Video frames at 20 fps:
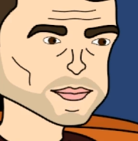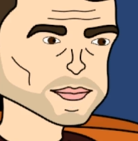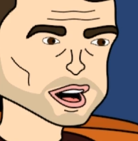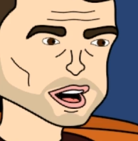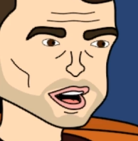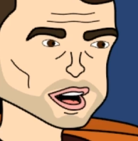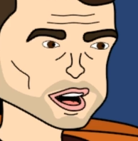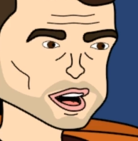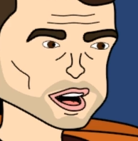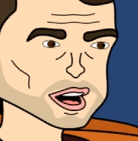And
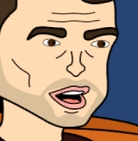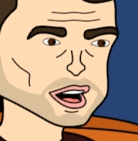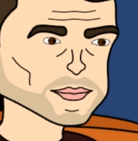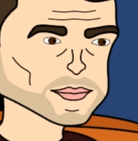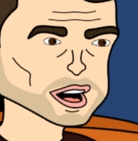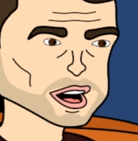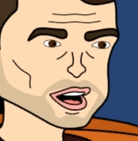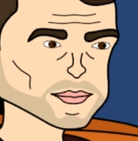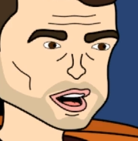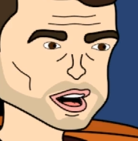so
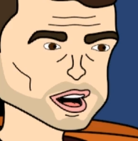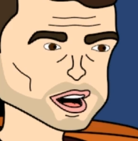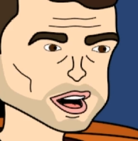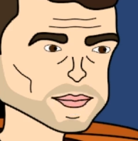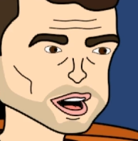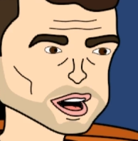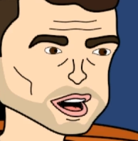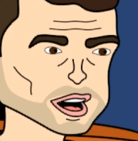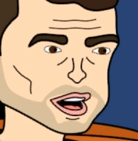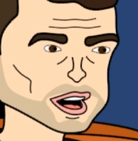I run a
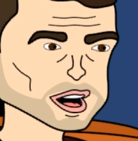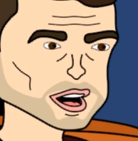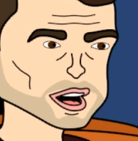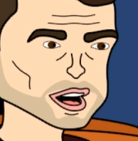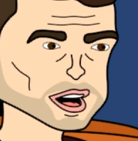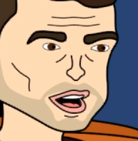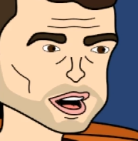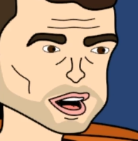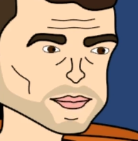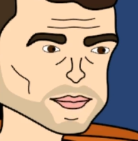50
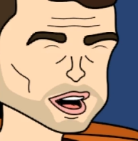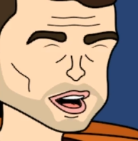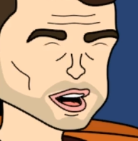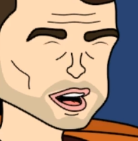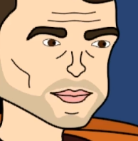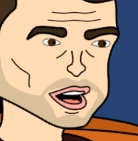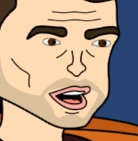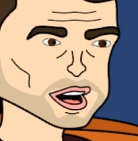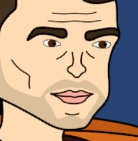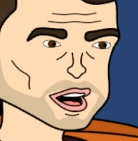
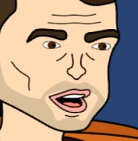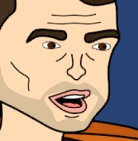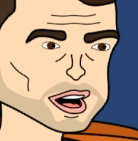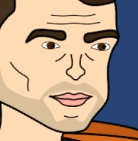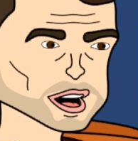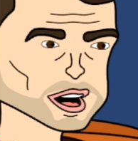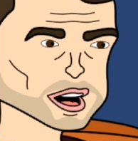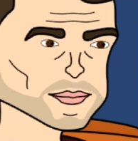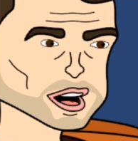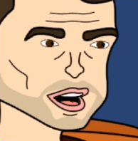to
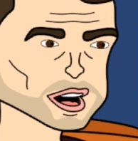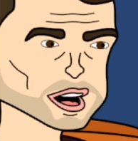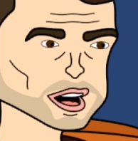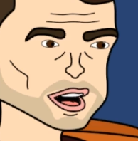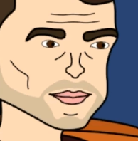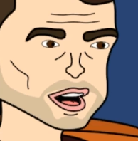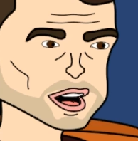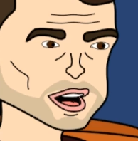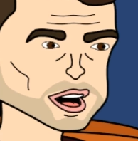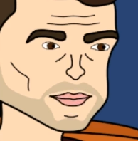75, depends on how
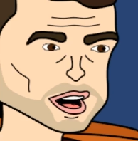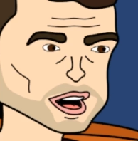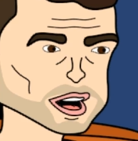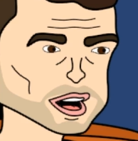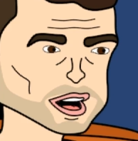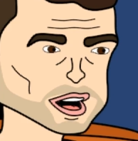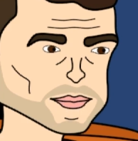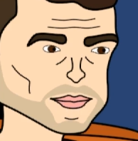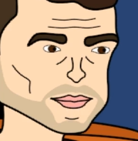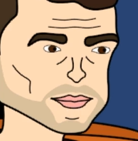much I deploy,
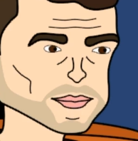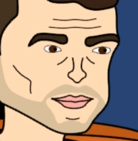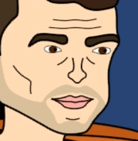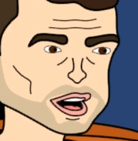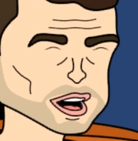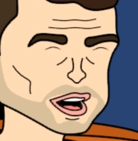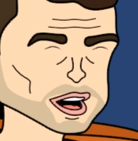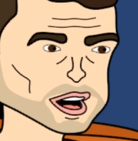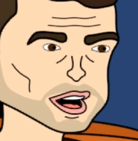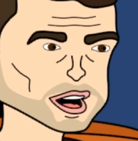but
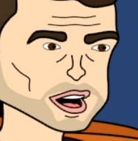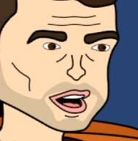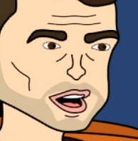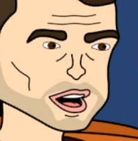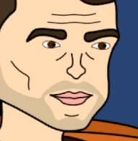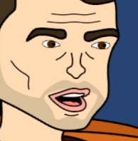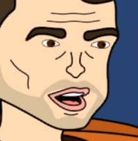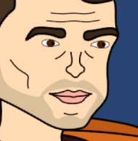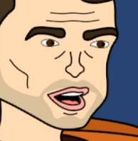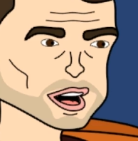$50 to
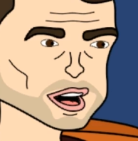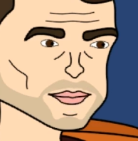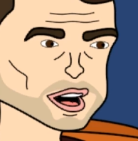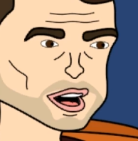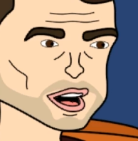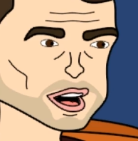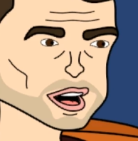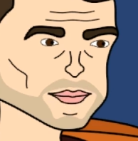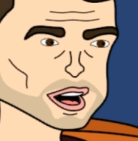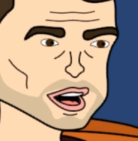$75
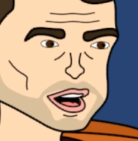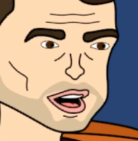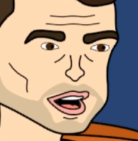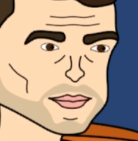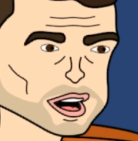million fund,